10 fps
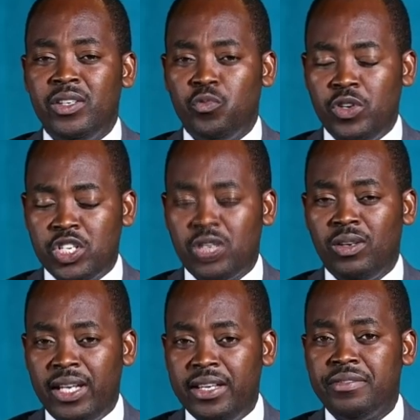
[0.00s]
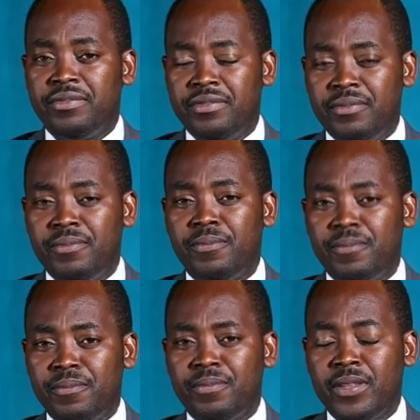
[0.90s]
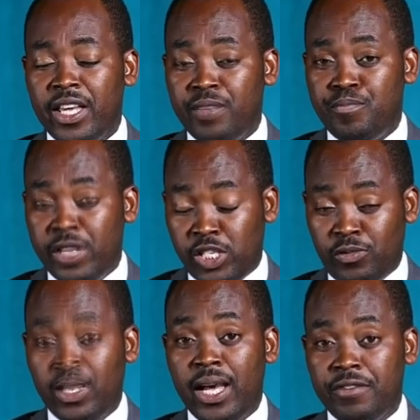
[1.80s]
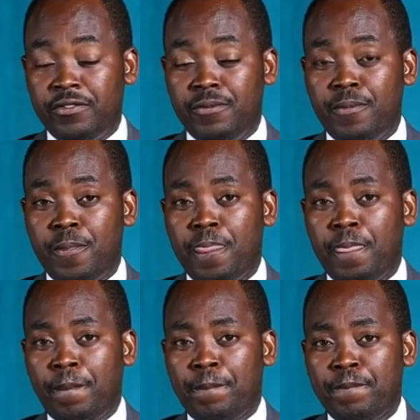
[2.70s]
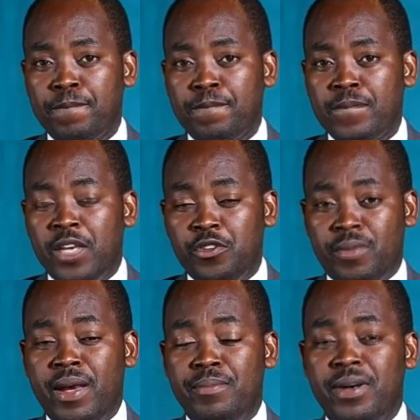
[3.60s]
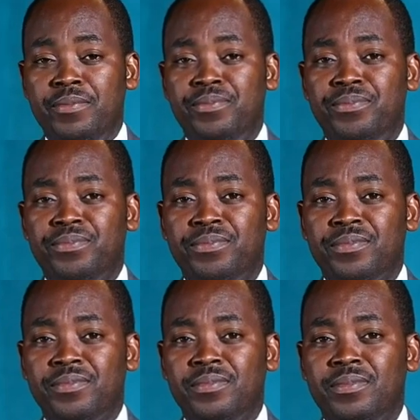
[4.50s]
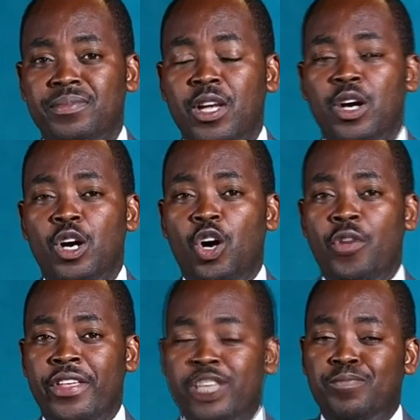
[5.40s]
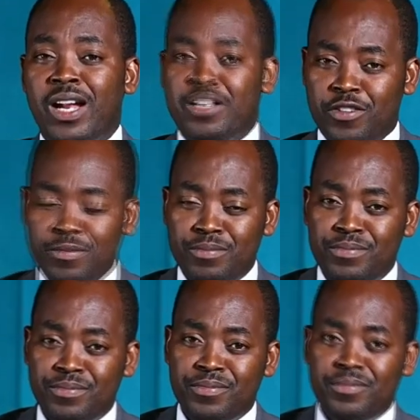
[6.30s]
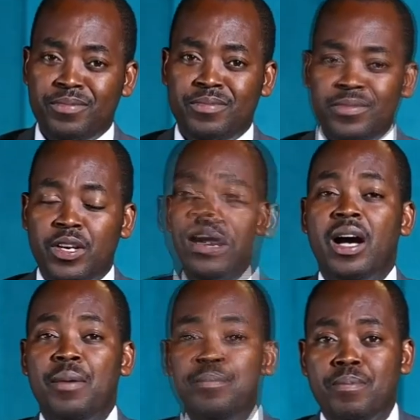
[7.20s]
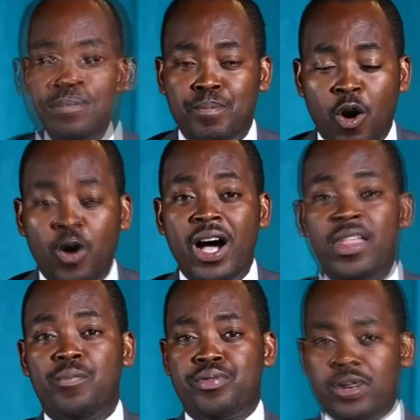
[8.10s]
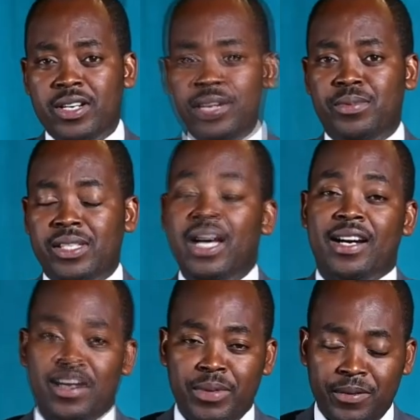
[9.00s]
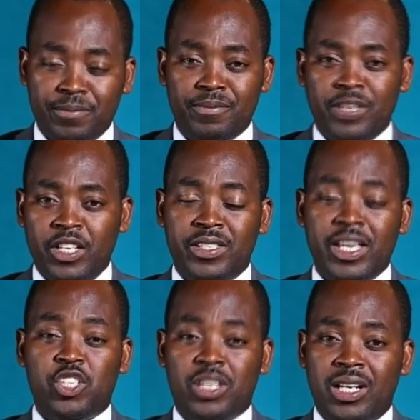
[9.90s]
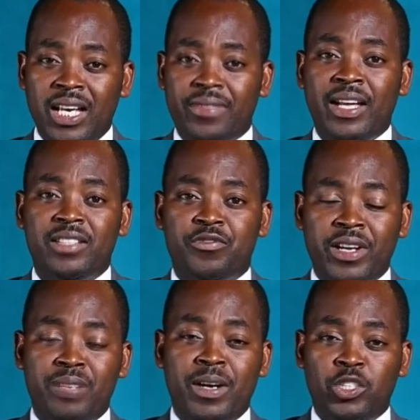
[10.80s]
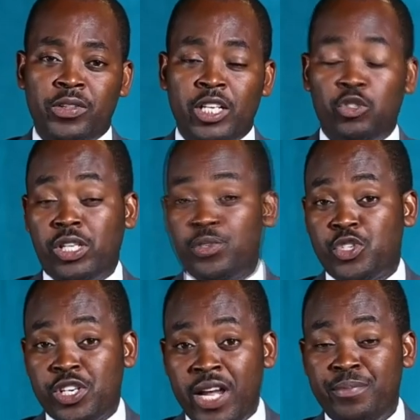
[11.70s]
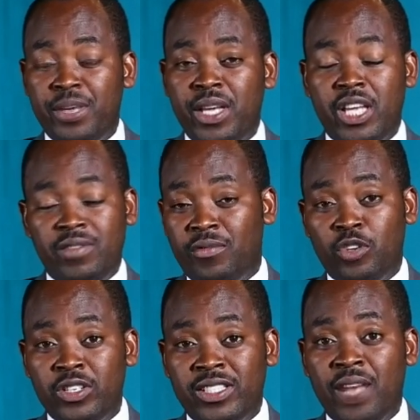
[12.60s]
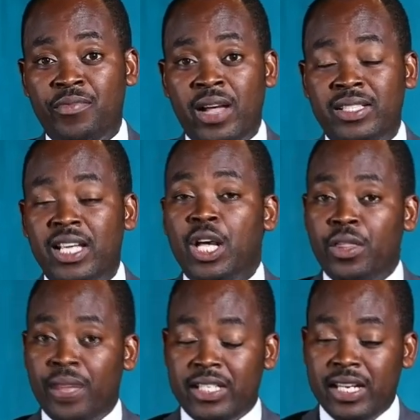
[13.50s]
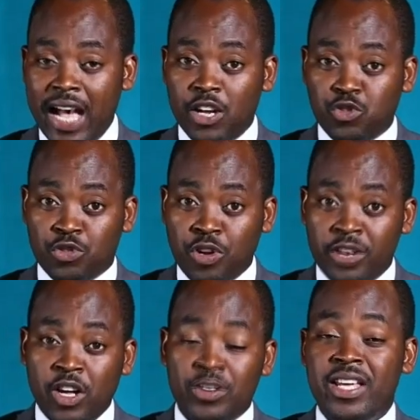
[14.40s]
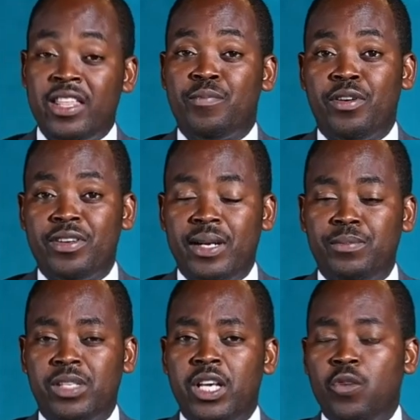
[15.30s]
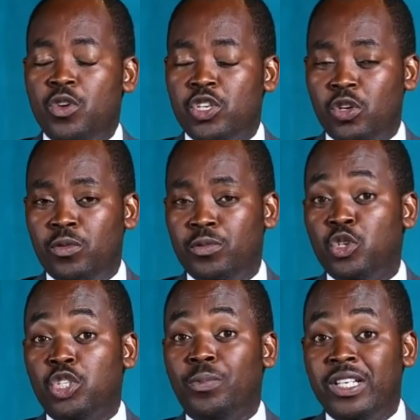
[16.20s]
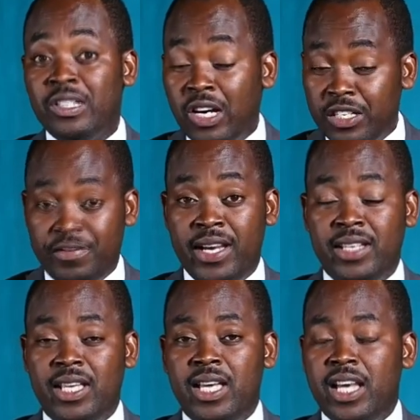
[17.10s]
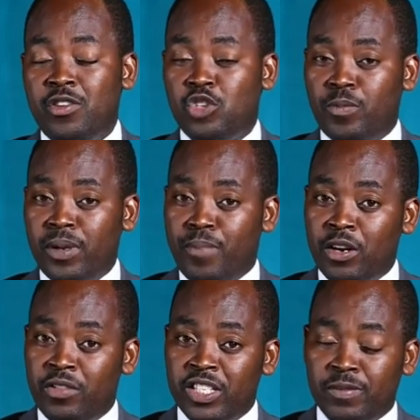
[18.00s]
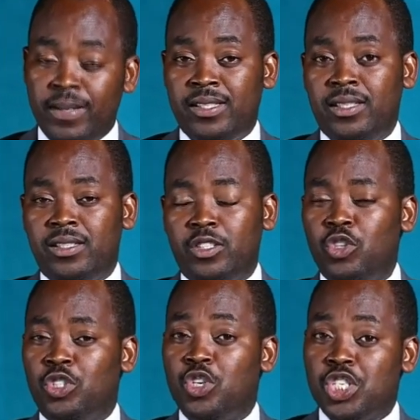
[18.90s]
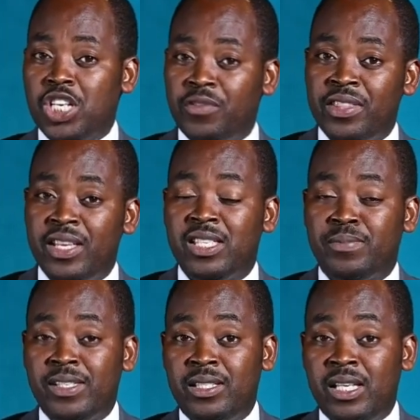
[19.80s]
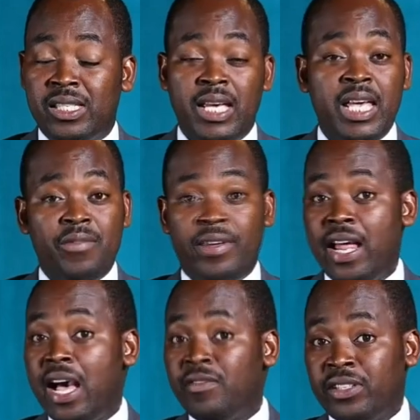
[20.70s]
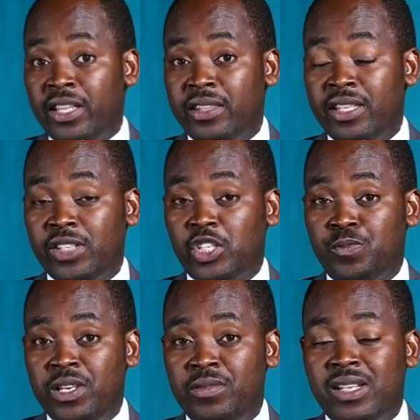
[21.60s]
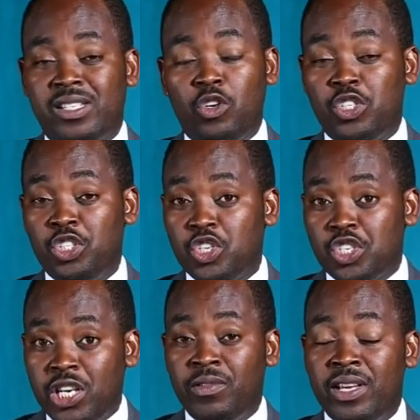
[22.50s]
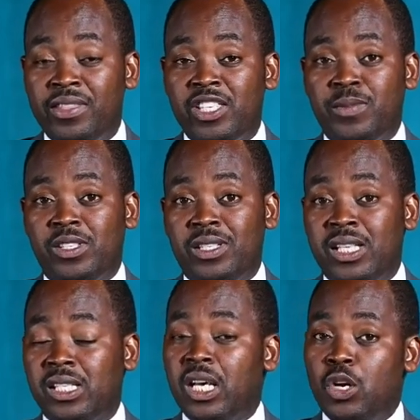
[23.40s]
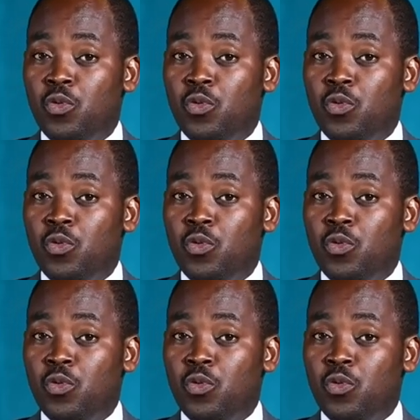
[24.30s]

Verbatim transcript: and we shall live a peaceful life. Remember, on this platform, more other programs are coming. Just click that red button there to subscribe if you have not done that, that as we roll down other programs, we shall, you shall be notified and you shall be part of these blessings. Continue sharing these messages even after the, this experience. Continue sharing these messages